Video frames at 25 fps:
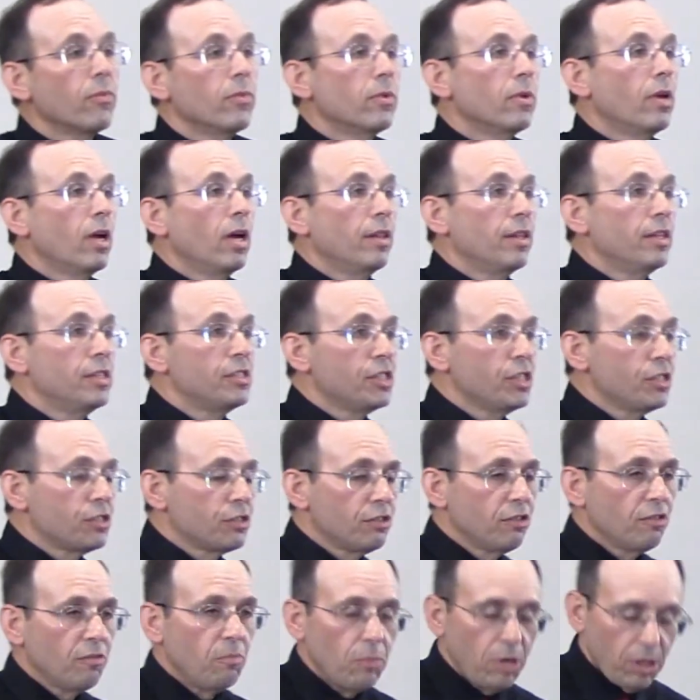the
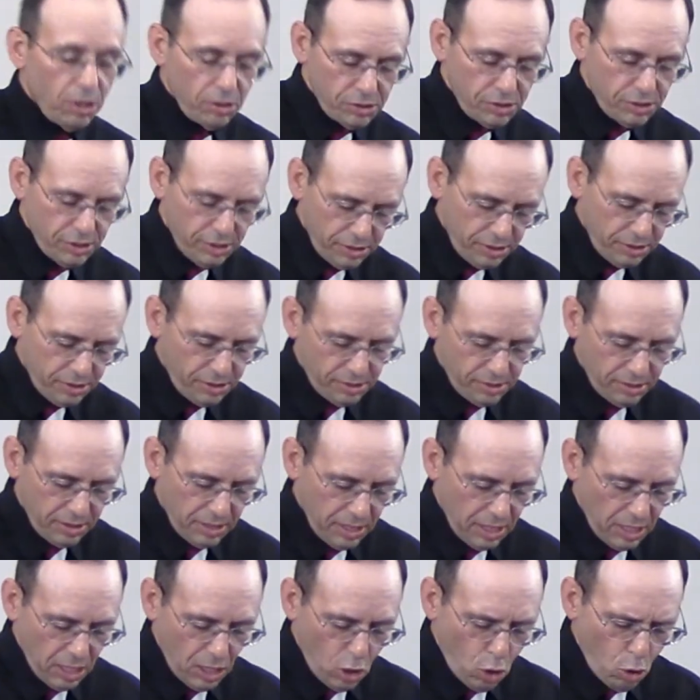sister of Moses,
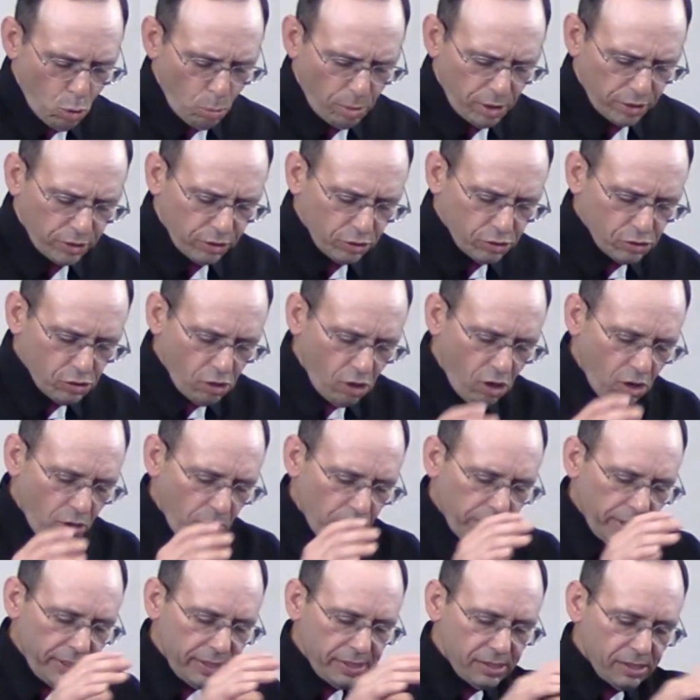but there's
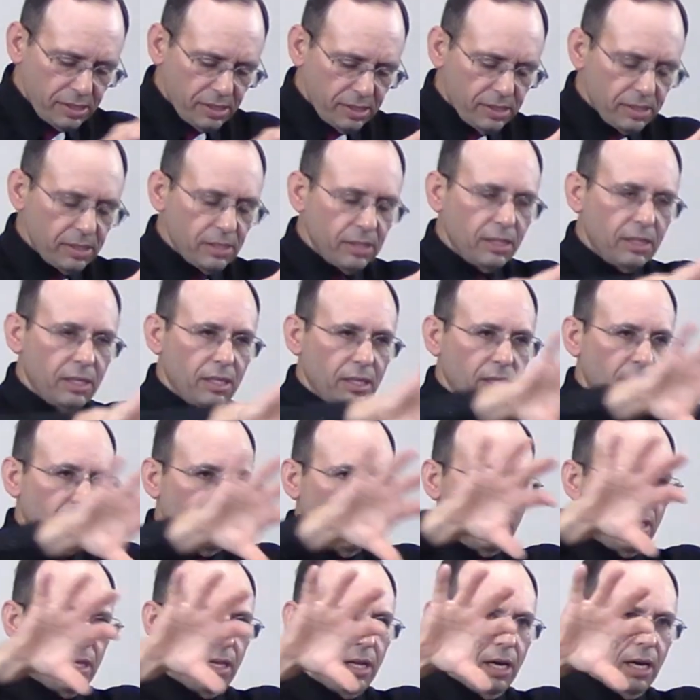always
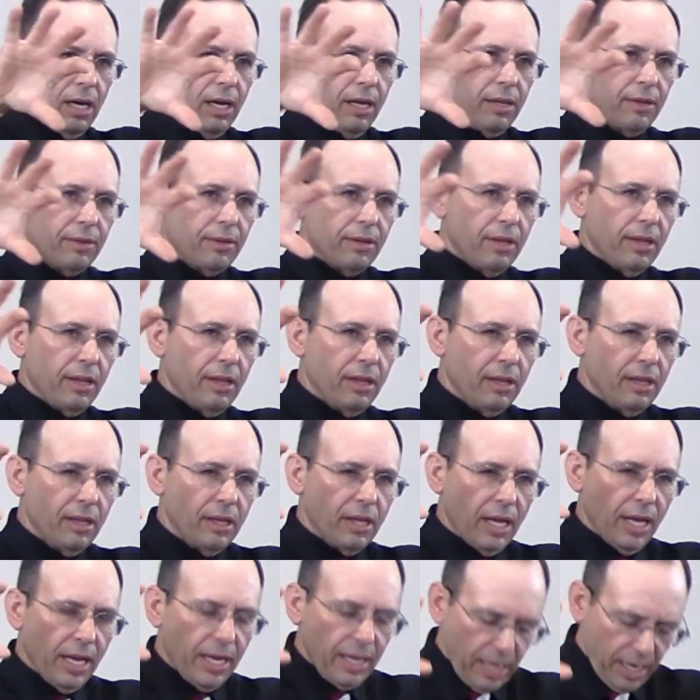
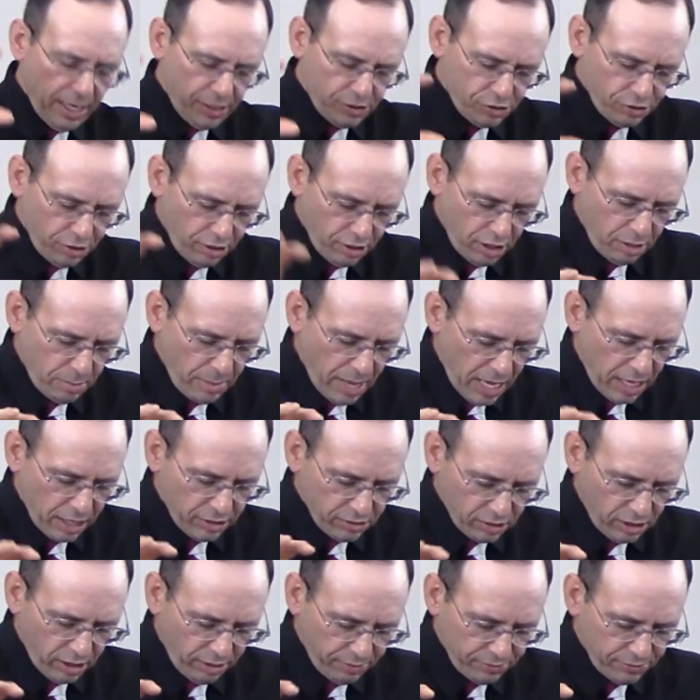a certain
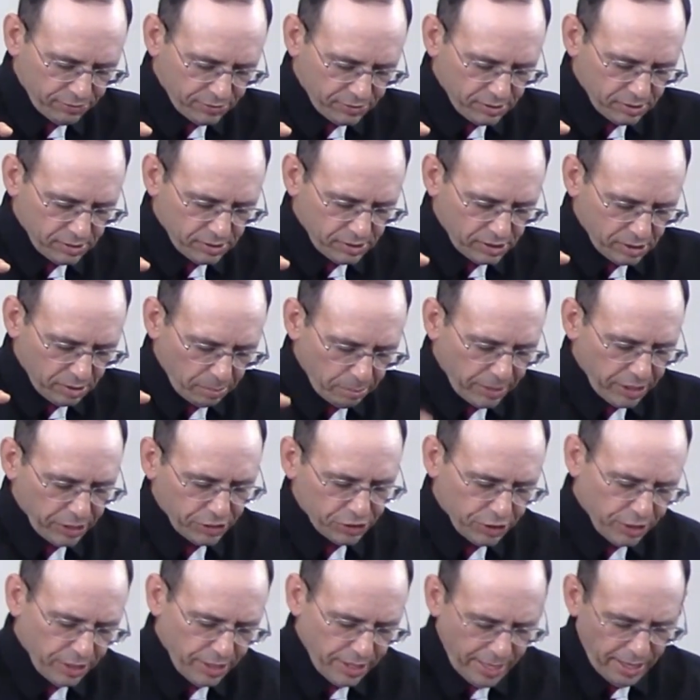amount of
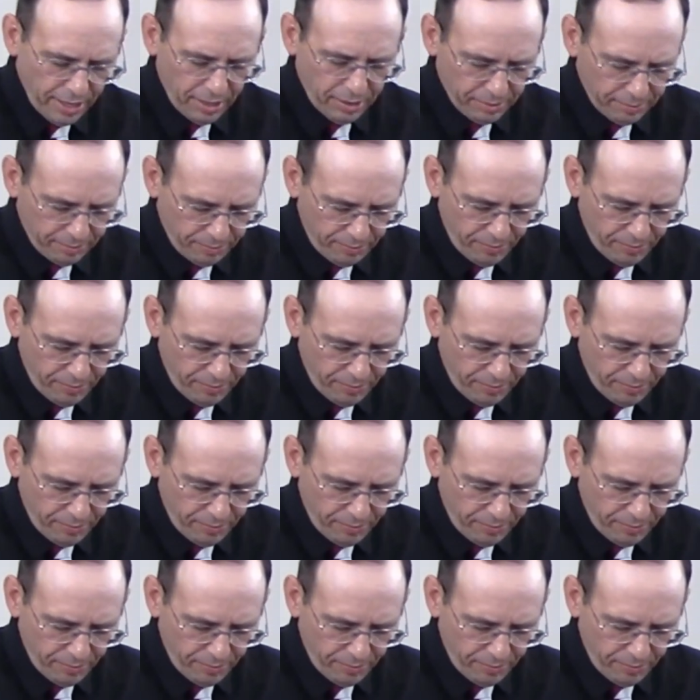submission there.